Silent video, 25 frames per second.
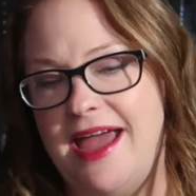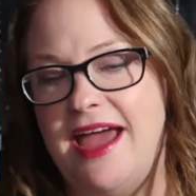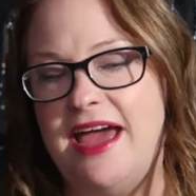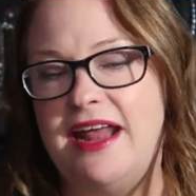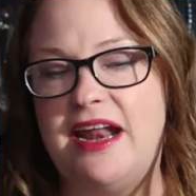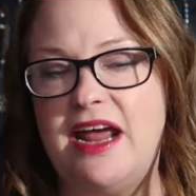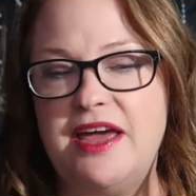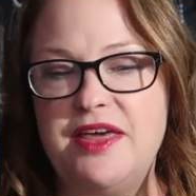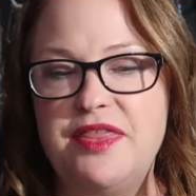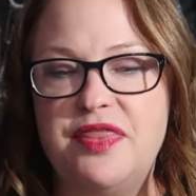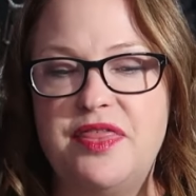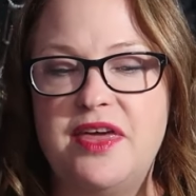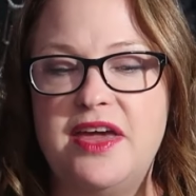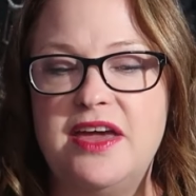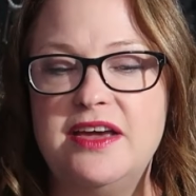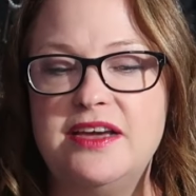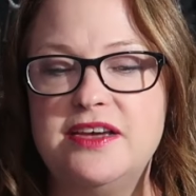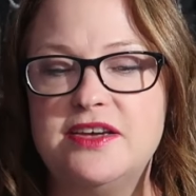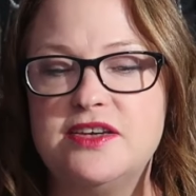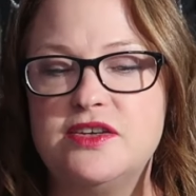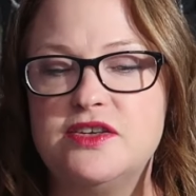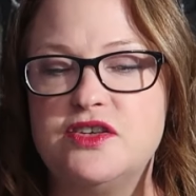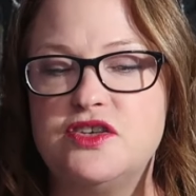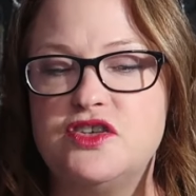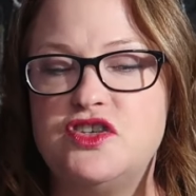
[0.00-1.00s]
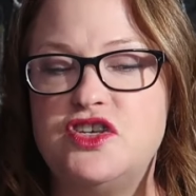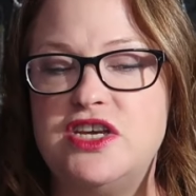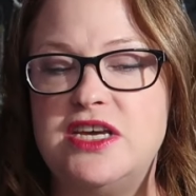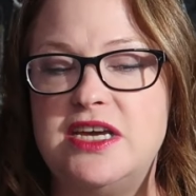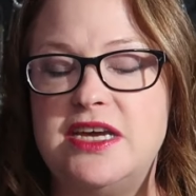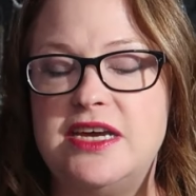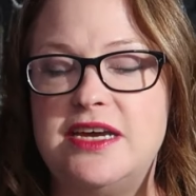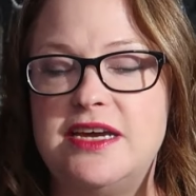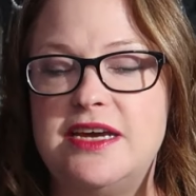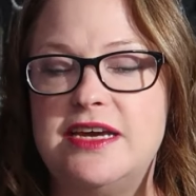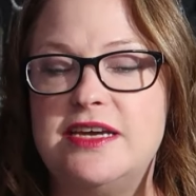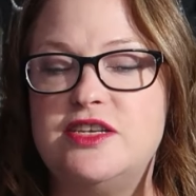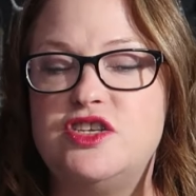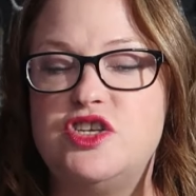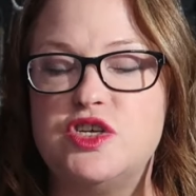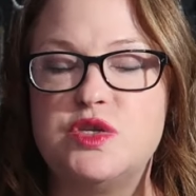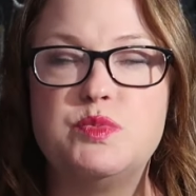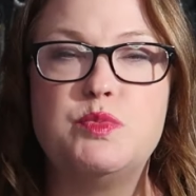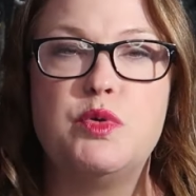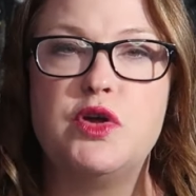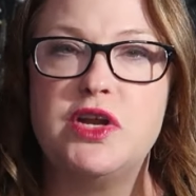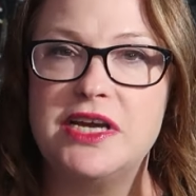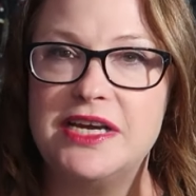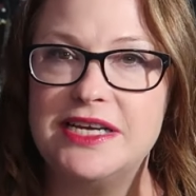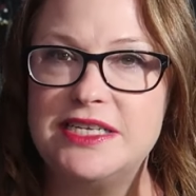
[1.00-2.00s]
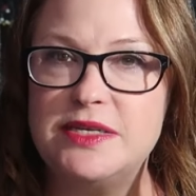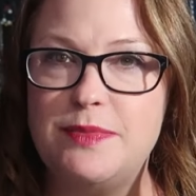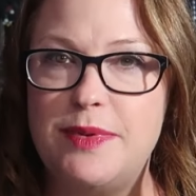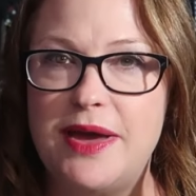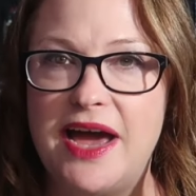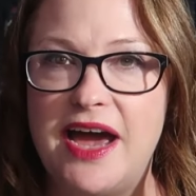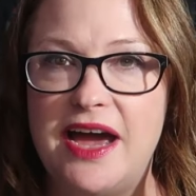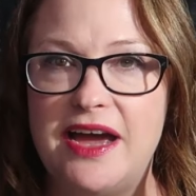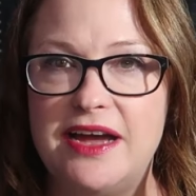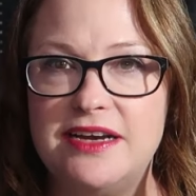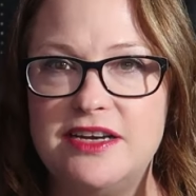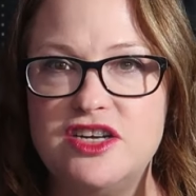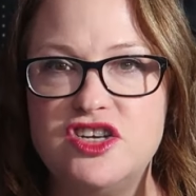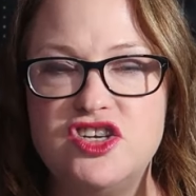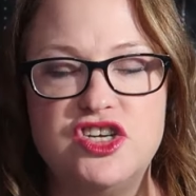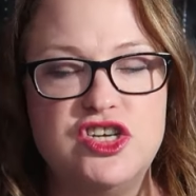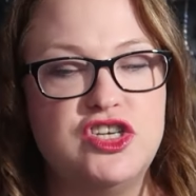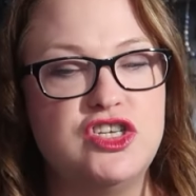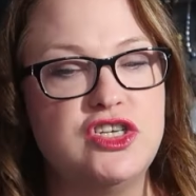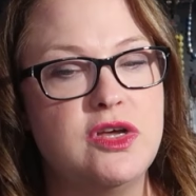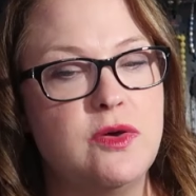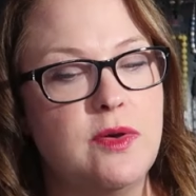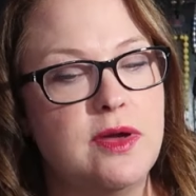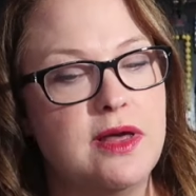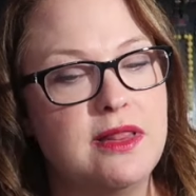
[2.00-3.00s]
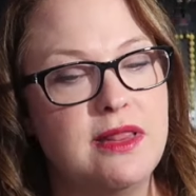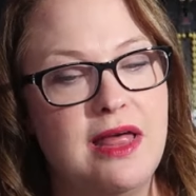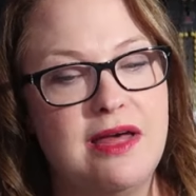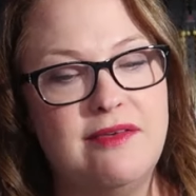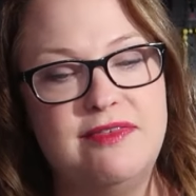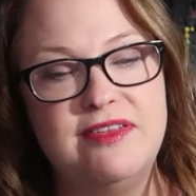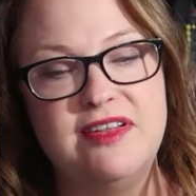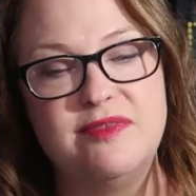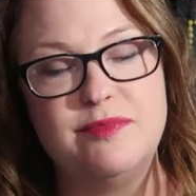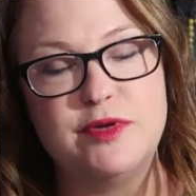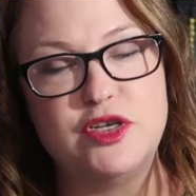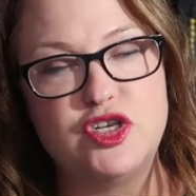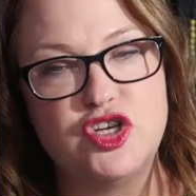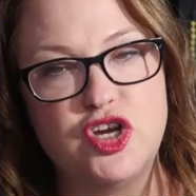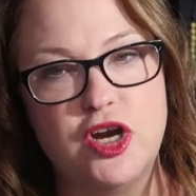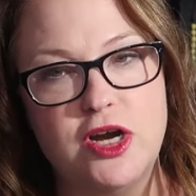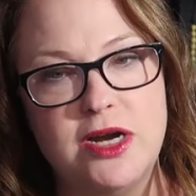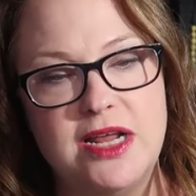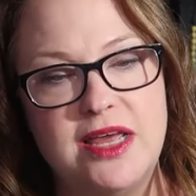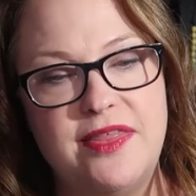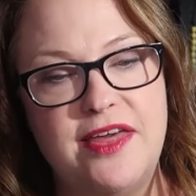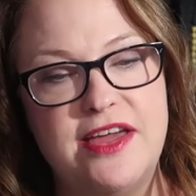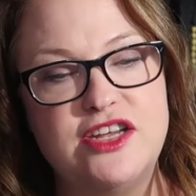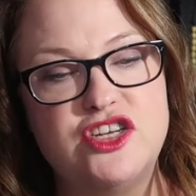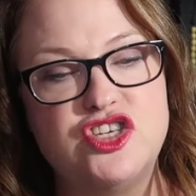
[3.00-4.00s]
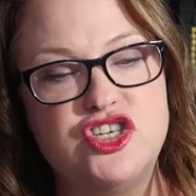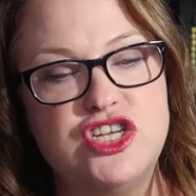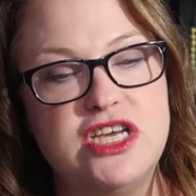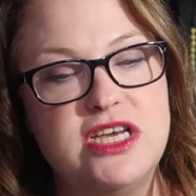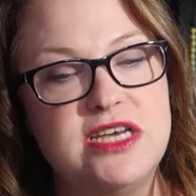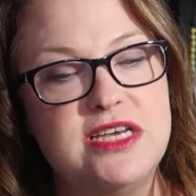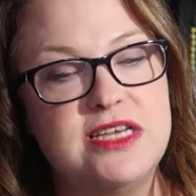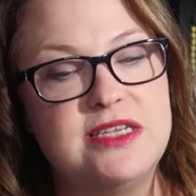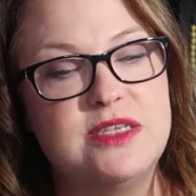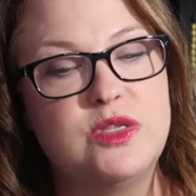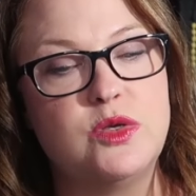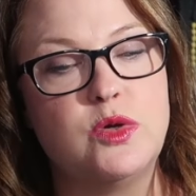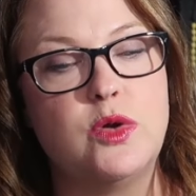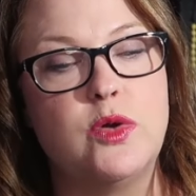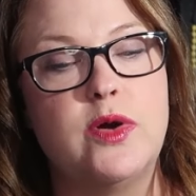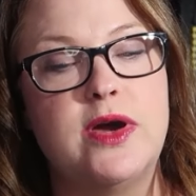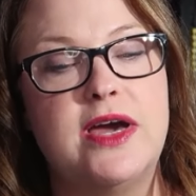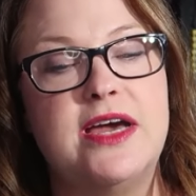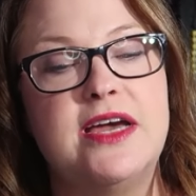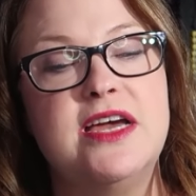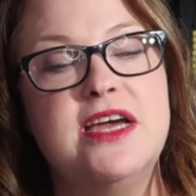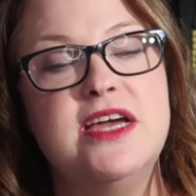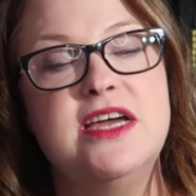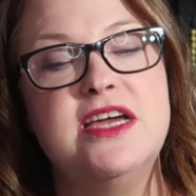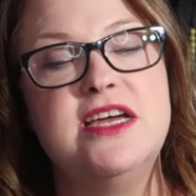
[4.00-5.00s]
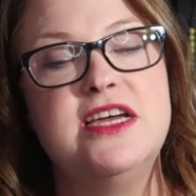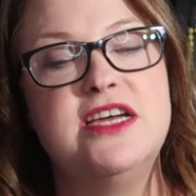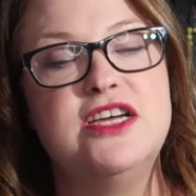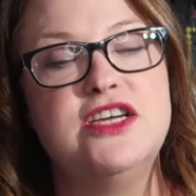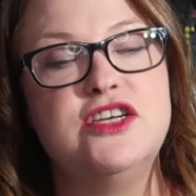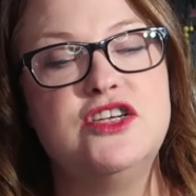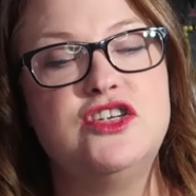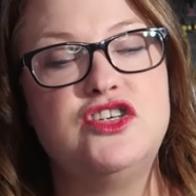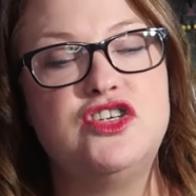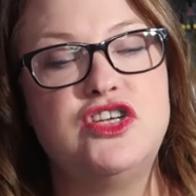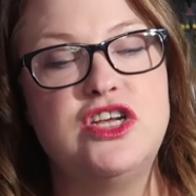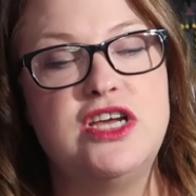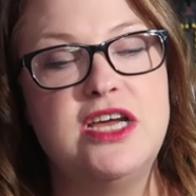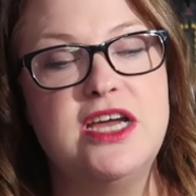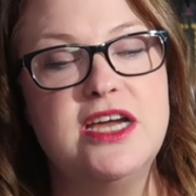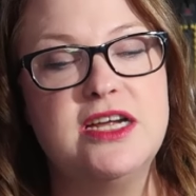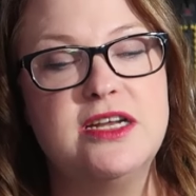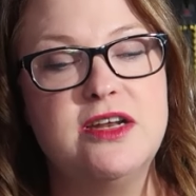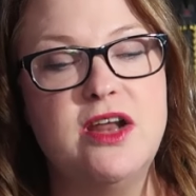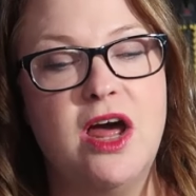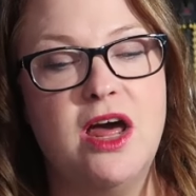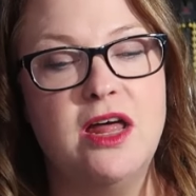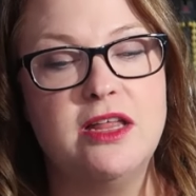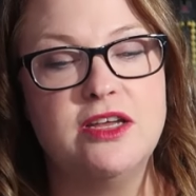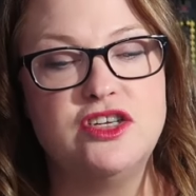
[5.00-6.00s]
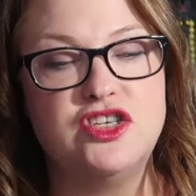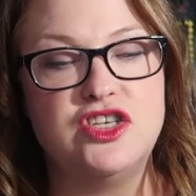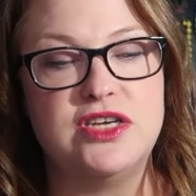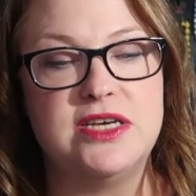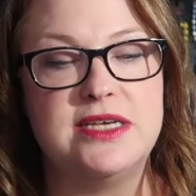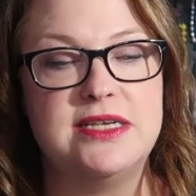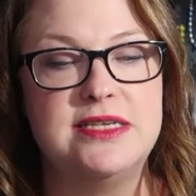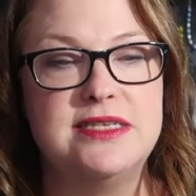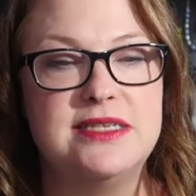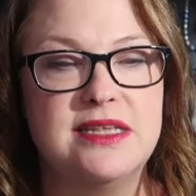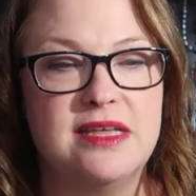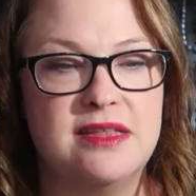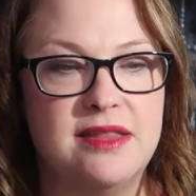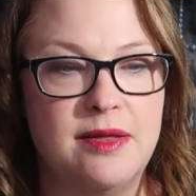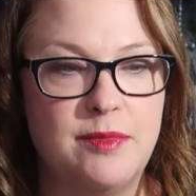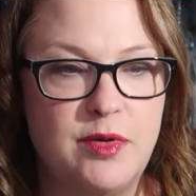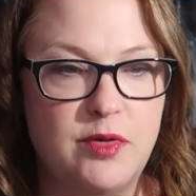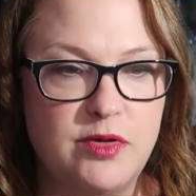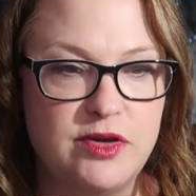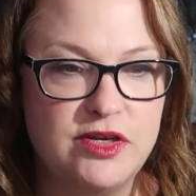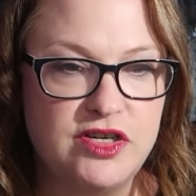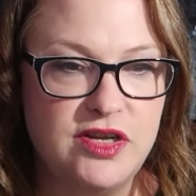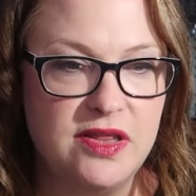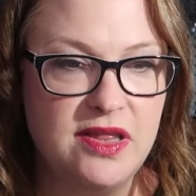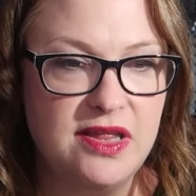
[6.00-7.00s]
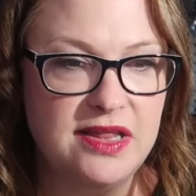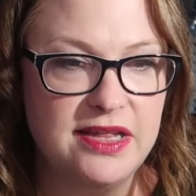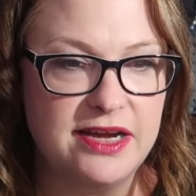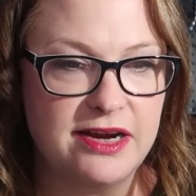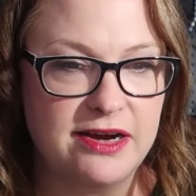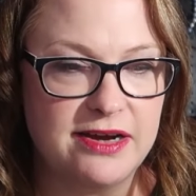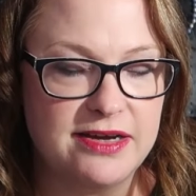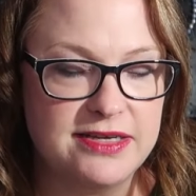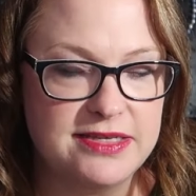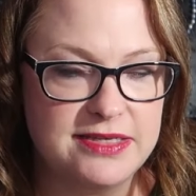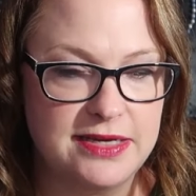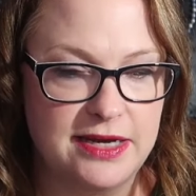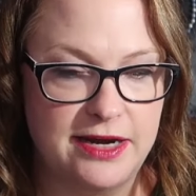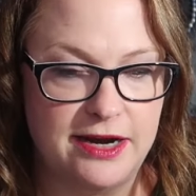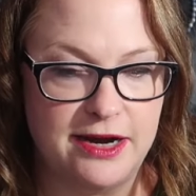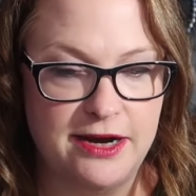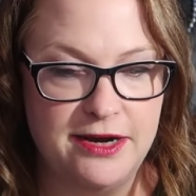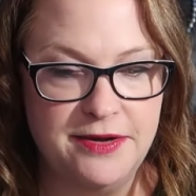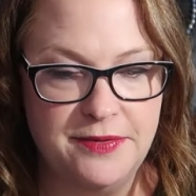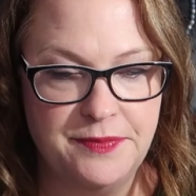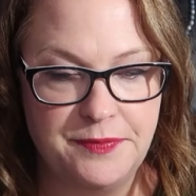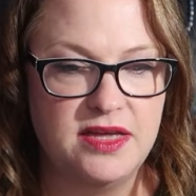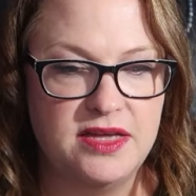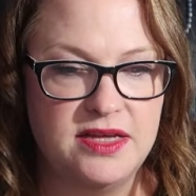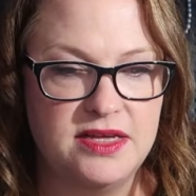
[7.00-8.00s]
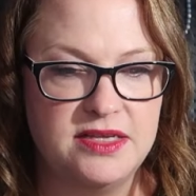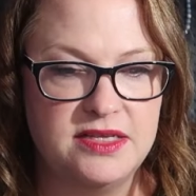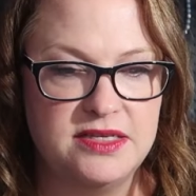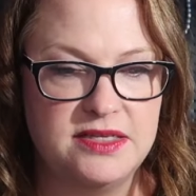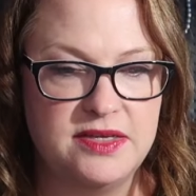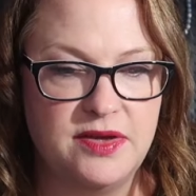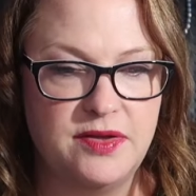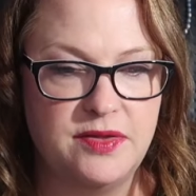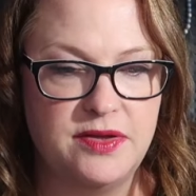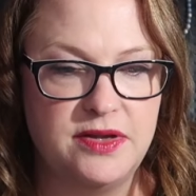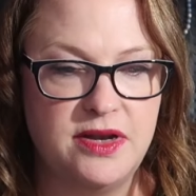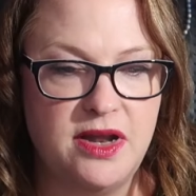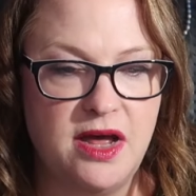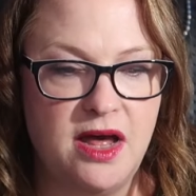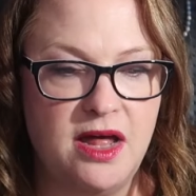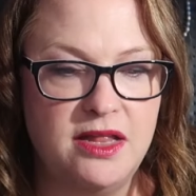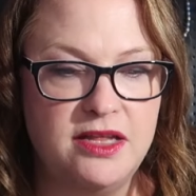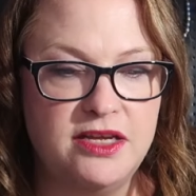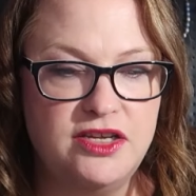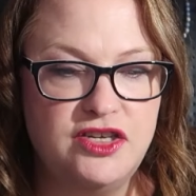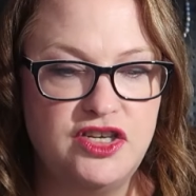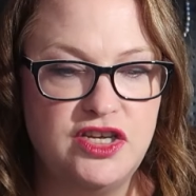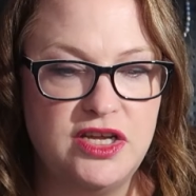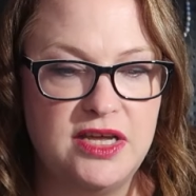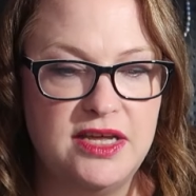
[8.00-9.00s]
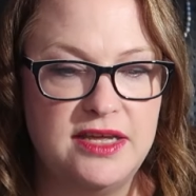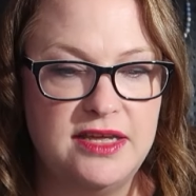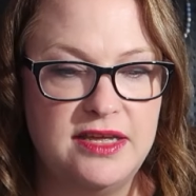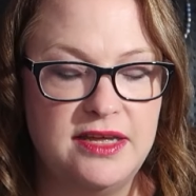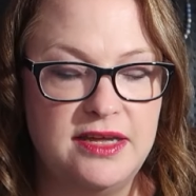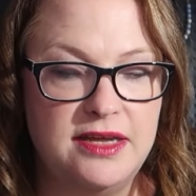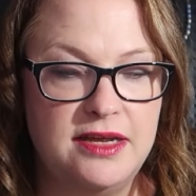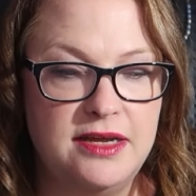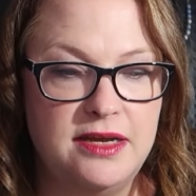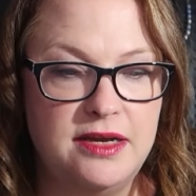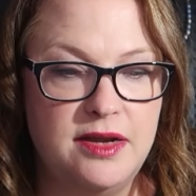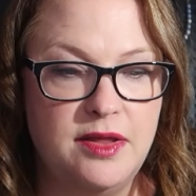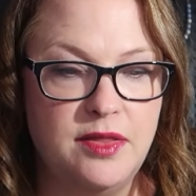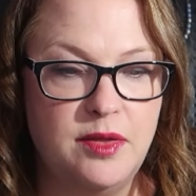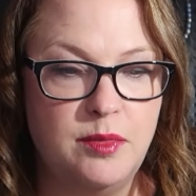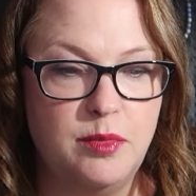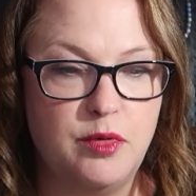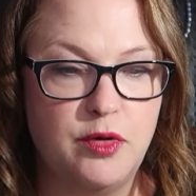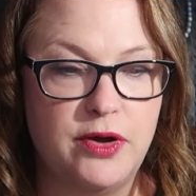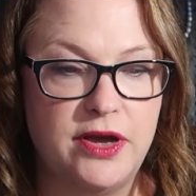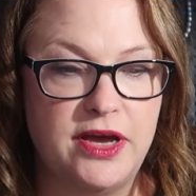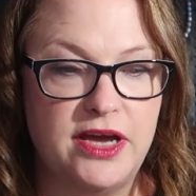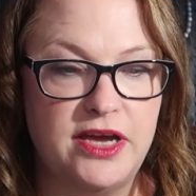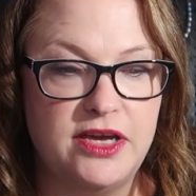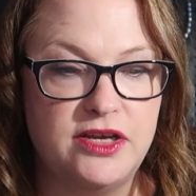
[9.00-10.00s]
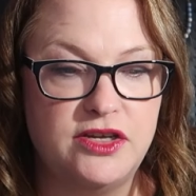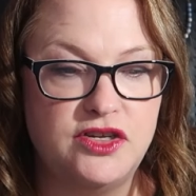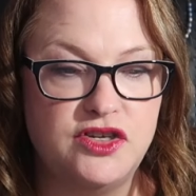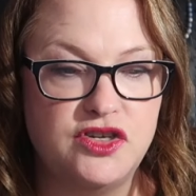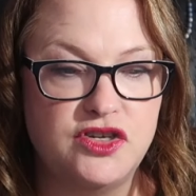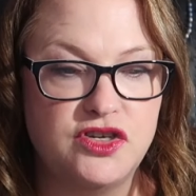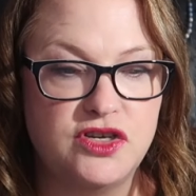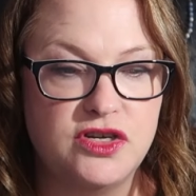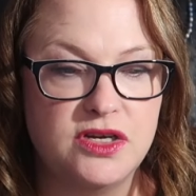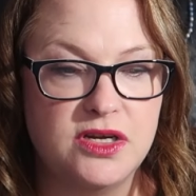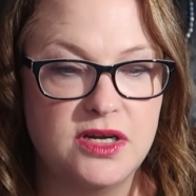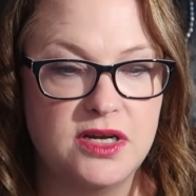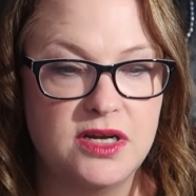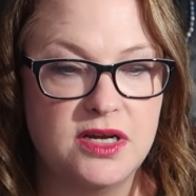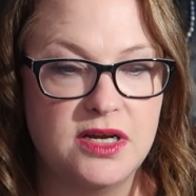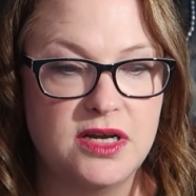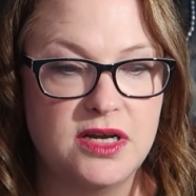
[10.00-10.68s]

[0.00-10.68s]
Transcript: And I think she is just putting it to bed. She's showing a level of maturity that she is through it. She acknowledges, and let me read you the lyrics here. So the knowledge in the bridge.